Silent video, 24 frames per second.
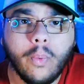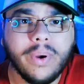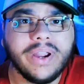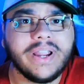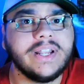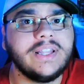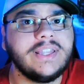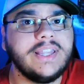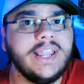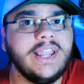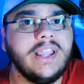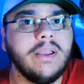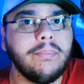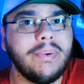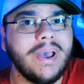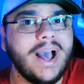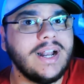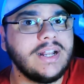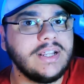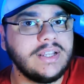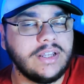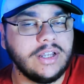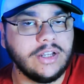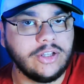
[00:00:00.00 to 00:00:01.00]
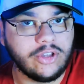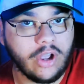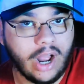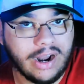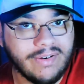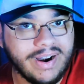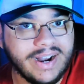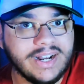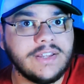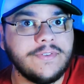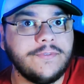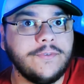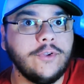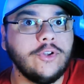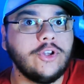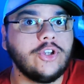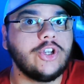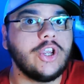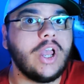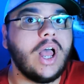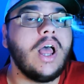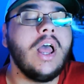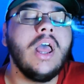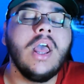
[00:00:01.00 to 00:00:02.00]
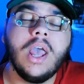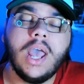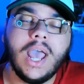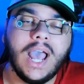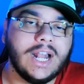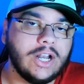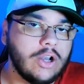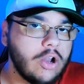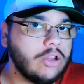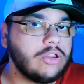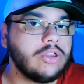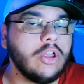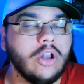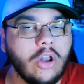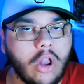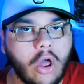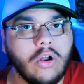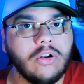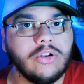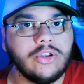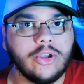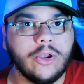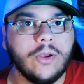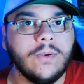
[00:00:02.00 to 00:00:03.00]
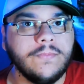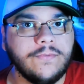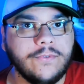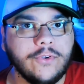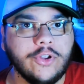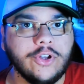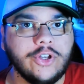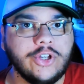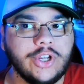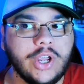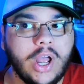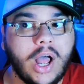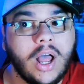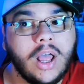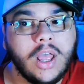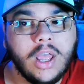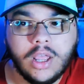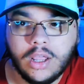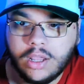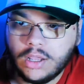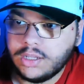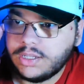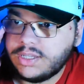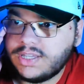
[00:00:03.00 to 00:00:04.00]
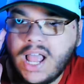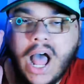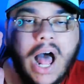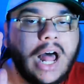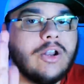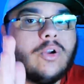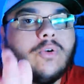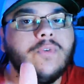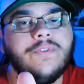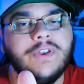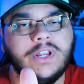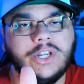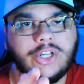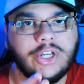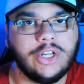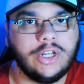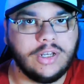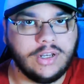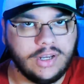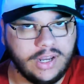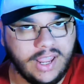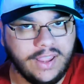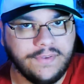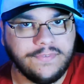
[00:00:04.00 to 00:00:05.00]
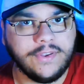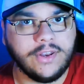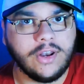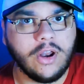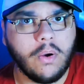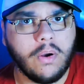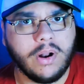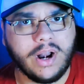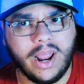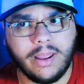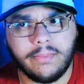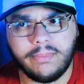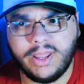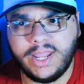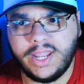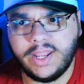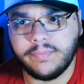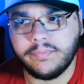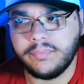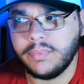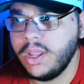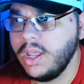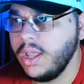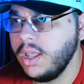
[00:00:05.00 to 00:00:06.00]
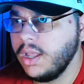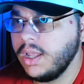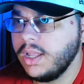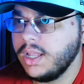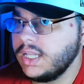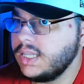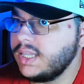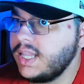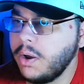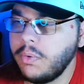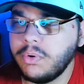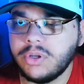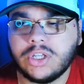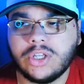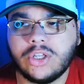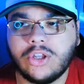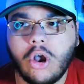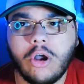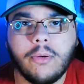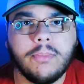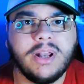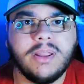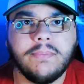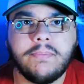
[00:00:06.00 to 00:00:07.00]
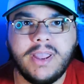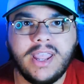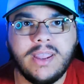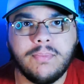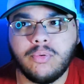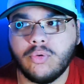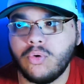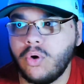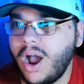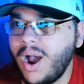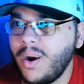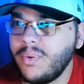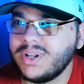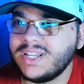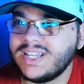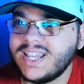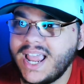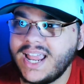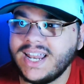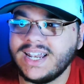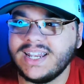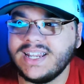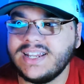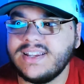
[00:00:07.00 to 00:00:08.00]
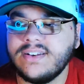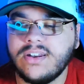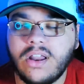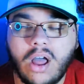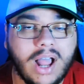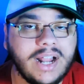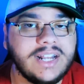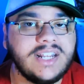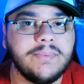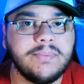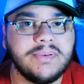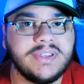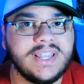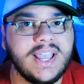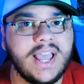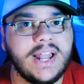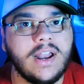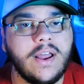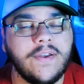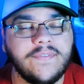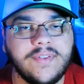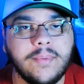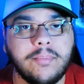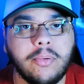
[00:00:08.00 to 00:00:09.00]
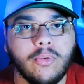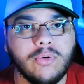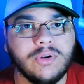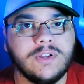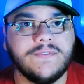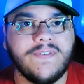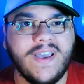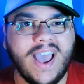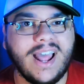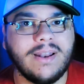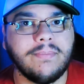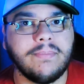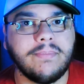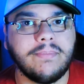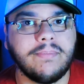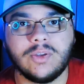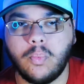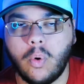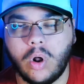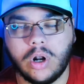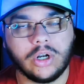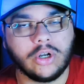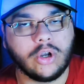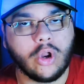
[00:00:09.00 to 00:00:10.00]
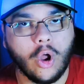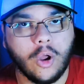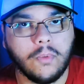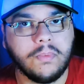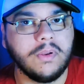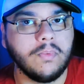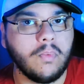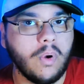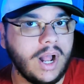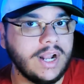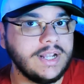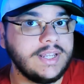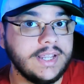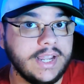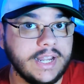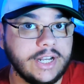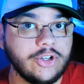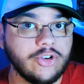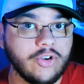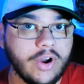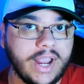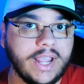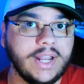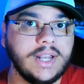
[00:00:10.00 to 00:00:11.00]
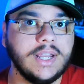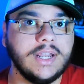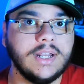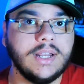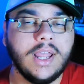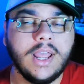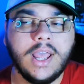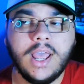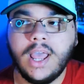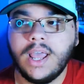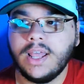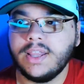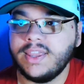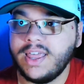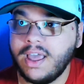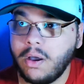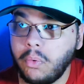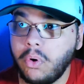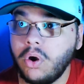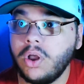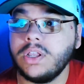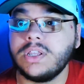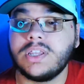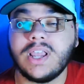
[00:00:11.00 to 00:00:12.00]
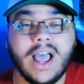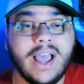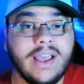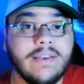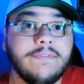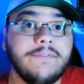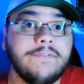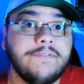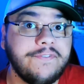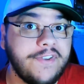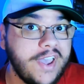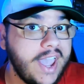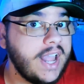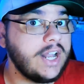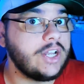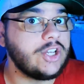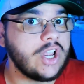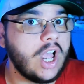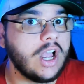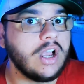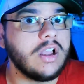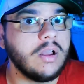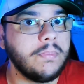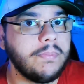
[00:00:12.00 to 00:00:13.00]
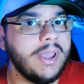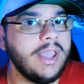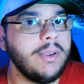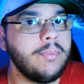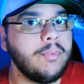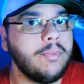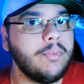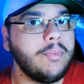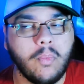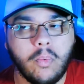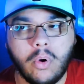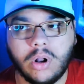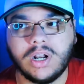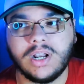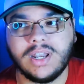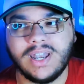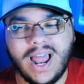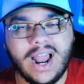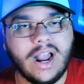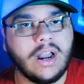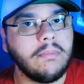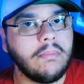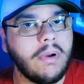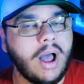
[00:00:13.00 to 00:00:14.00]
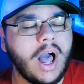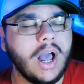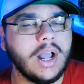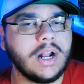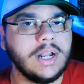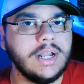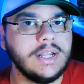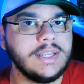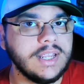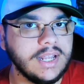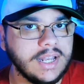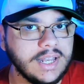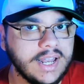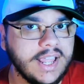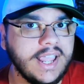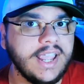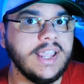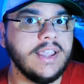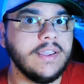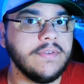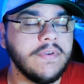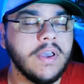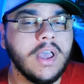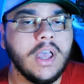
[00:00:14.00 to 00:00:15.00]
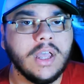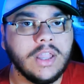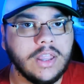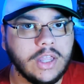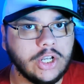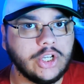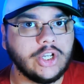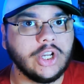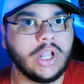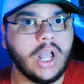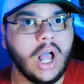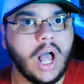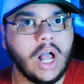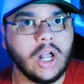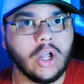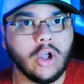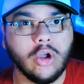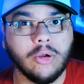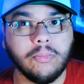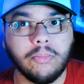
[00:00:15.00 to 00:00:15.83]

we can think about is the direct future and not the long term future. Tunnel vision, if you know what I mean. There were so many people. I would say at least 90% of the Bulls fan base wanted Coby White to get traded. There was a fair chunk of people that wanted Larry Markland to leave the Chicago